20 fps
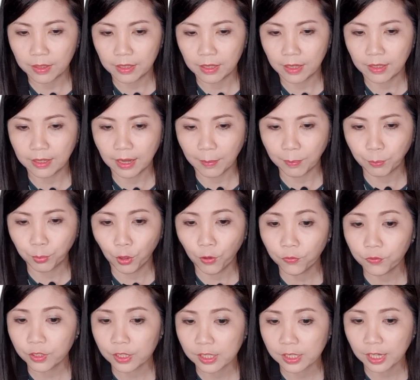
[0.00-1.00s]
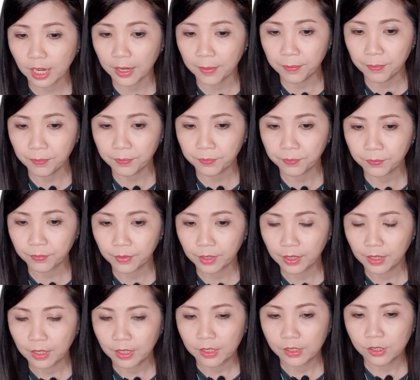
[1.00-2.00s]
they are both the same.
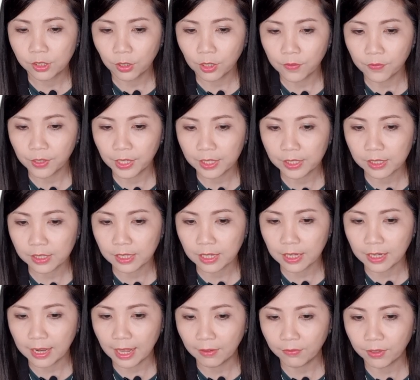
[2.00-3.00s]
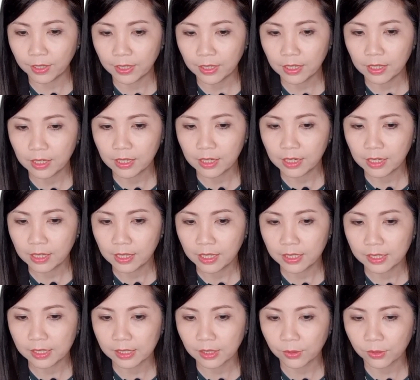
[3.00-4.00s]
So if this is 11, this
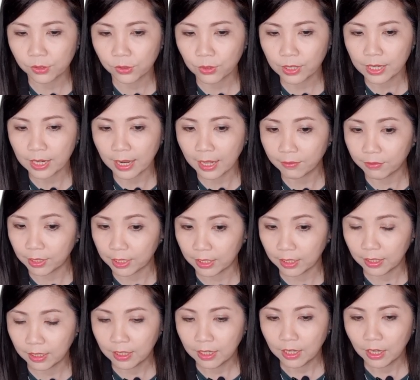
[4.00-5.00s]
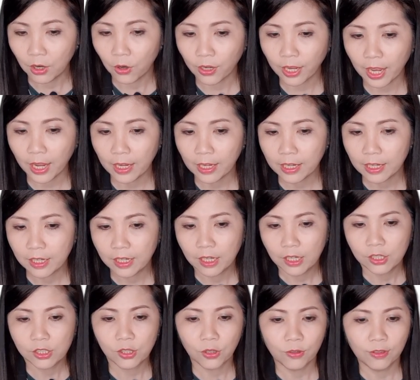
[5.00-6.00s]
is also 11. Okay,
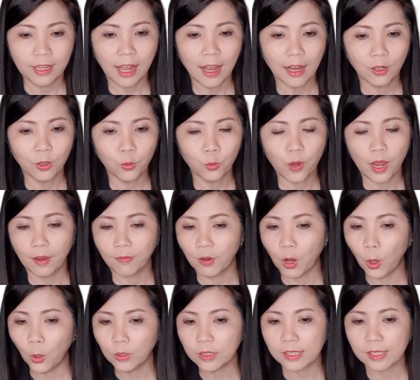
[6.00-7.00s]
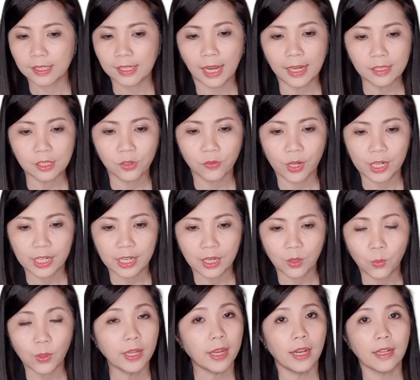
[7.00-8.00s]
so now we have all the sides already.
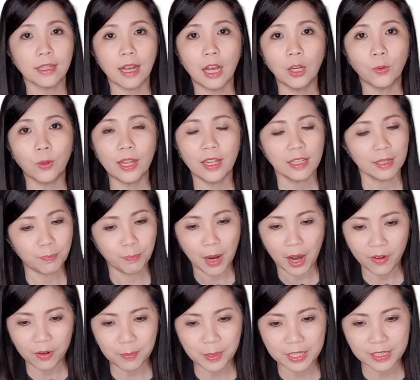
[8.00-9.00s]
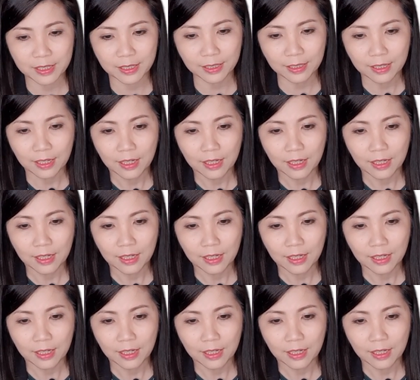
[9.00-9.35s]
We can calculate the perimeter,